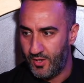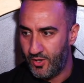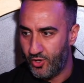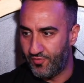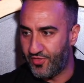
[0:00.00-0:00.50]

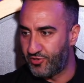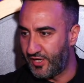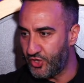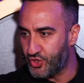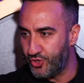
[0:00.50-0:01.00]
of the
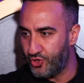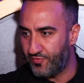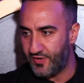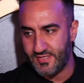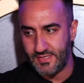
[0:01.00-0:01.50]
religion
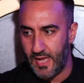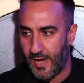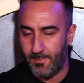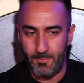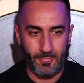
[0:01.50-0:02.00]
of
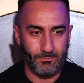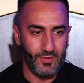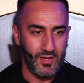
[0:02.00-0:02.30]
Islam.